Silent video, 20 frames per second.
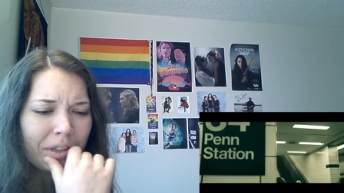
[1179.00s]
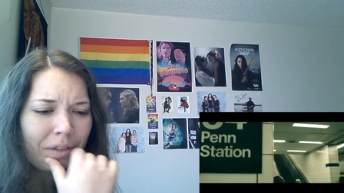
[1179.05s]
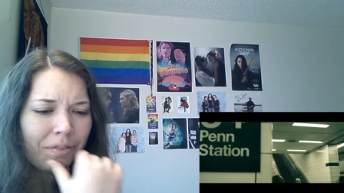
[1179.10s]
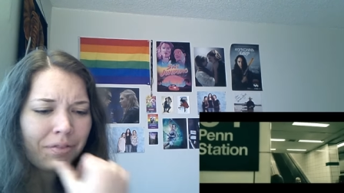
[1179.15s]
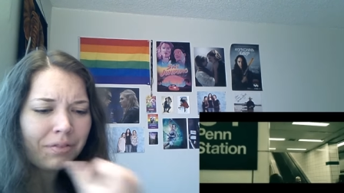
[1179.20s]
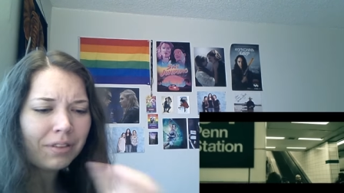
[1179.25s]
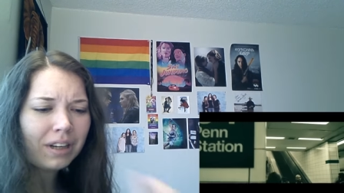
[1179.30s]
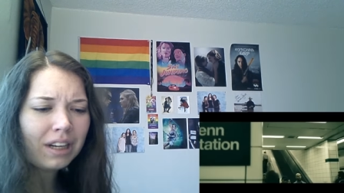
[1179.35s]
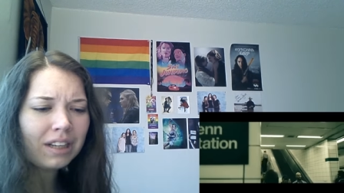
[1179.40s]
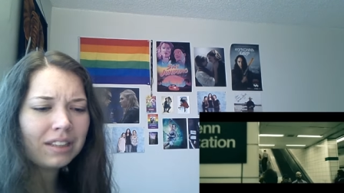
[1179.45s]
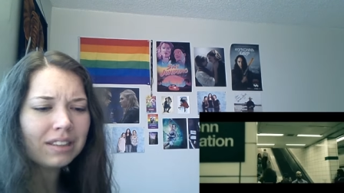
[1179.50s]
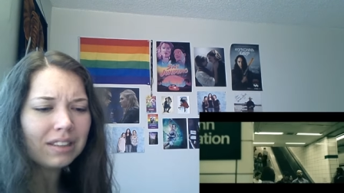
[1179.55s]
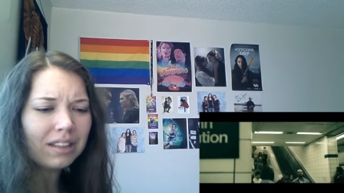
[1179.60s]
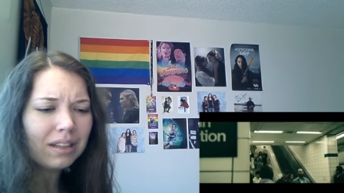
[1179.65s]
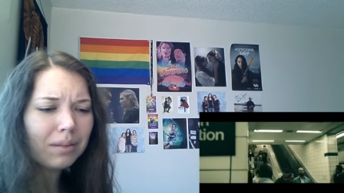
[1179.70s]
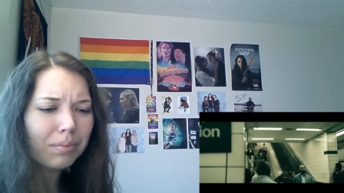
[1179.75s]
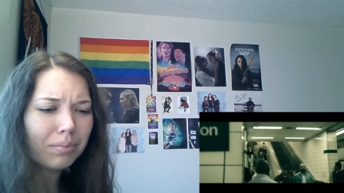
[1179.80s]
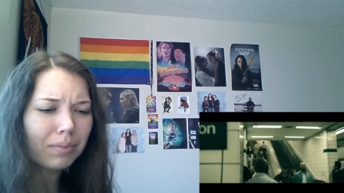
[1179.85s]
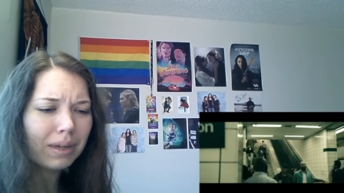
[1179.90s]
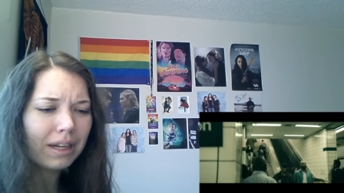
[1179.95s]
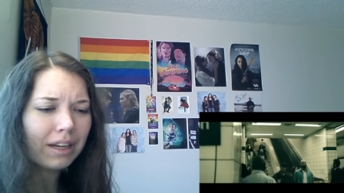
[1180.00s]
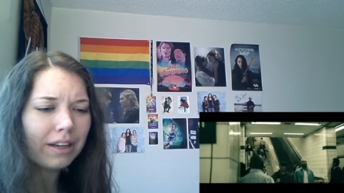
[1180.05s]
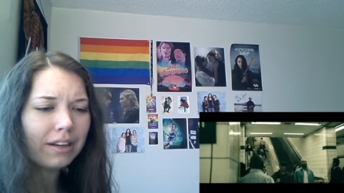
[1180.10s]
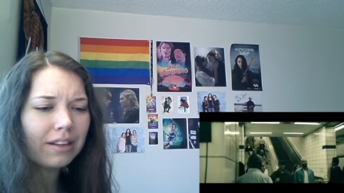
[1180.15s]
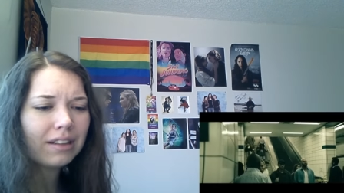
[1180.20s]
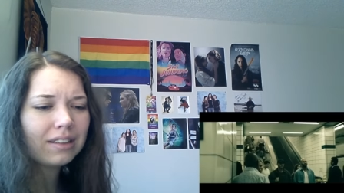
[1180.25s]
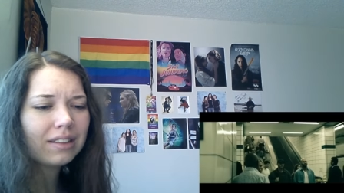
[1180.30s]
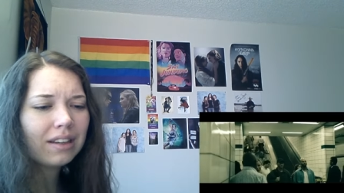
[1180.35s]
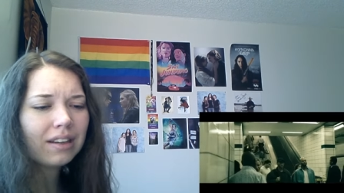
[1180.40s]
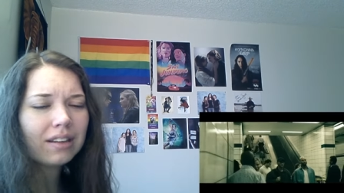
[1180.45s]
You fucked up, man.
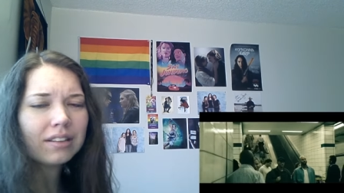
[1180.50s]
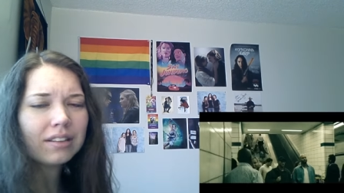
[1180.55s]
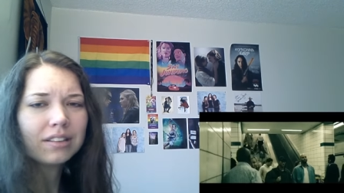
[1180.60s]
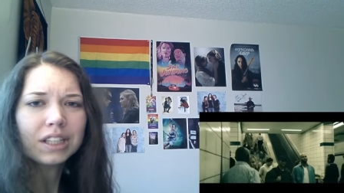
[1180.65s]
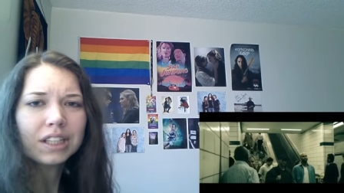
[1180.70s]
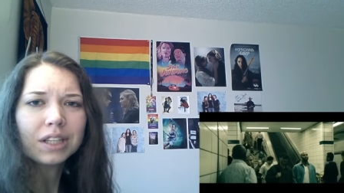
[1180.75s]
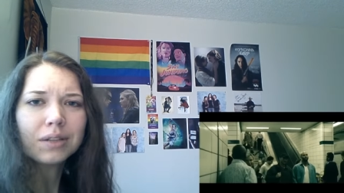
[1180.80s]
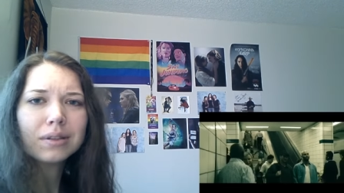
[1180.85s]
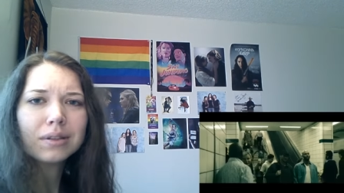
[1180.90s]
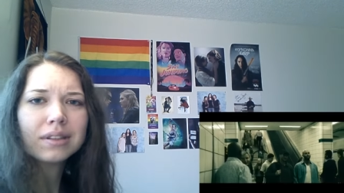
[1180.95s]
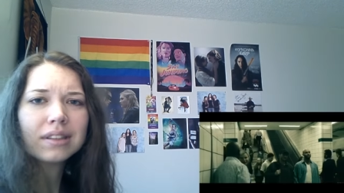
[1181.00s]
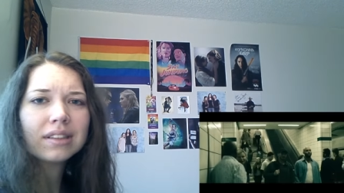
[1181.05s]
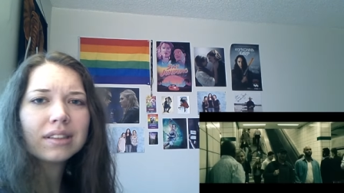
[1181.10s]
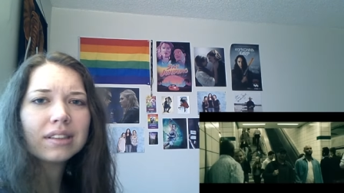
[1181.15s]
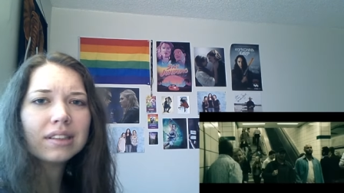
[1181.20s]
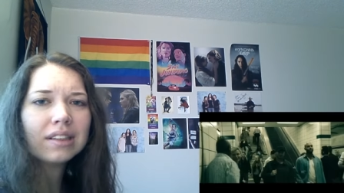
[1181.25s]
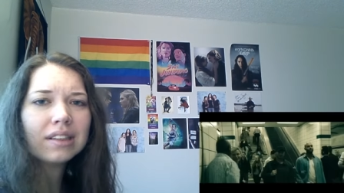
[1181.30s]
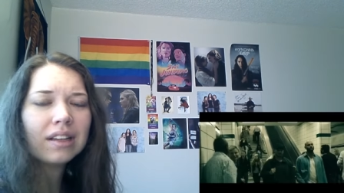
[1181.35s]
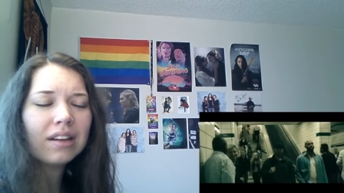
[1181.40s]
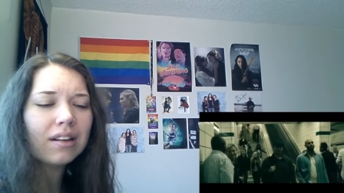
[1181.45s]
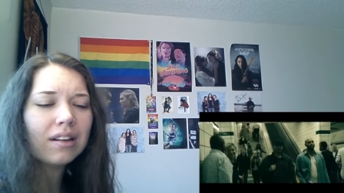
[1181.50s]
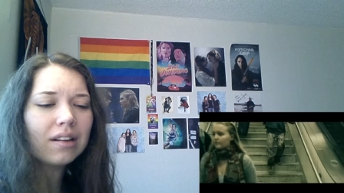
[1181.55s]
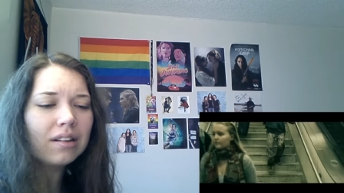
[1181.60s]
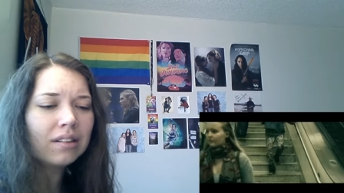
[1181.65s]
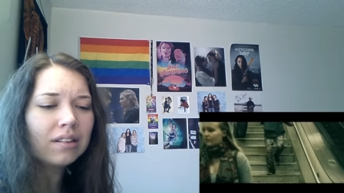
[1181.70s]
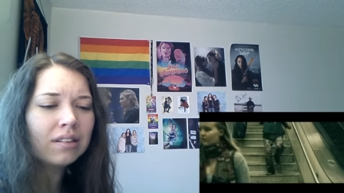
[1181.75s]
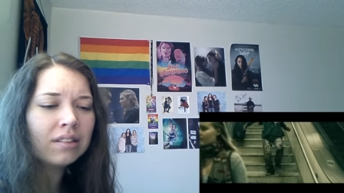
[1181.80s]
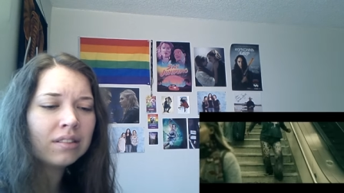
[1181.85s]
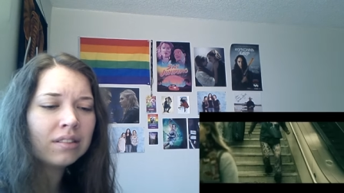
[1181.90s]
This guy's useless as hell.